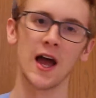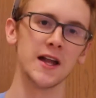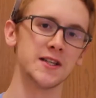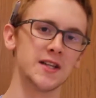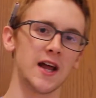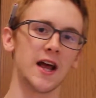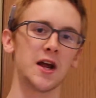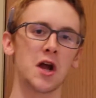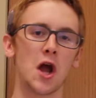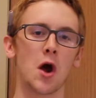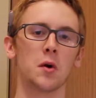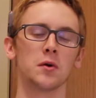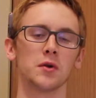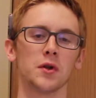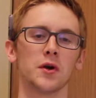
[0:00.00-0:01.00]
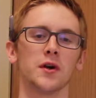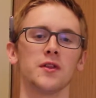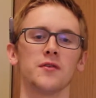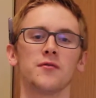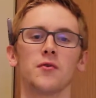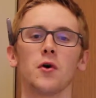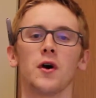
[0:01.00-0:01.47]
and today we're learning
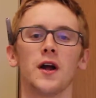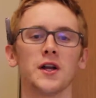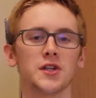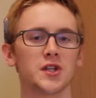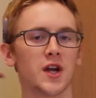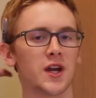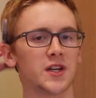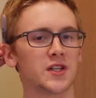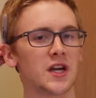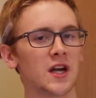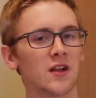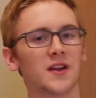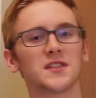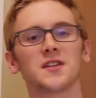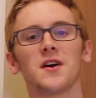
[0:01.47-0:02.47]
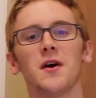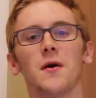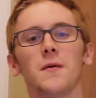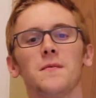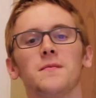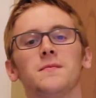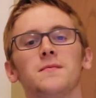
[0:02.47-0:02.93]
the forehead change. Let's go.